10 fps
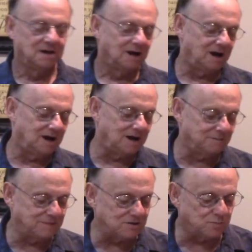
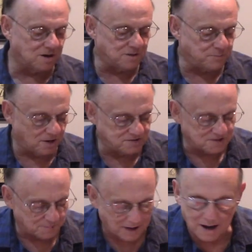Um, that's one of the parts of
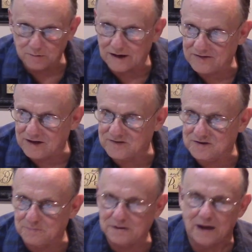the Bible I think
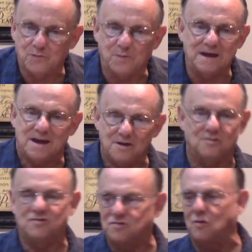sometimes we
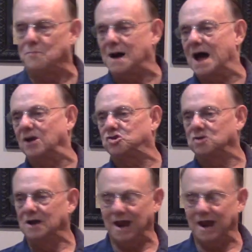hear so much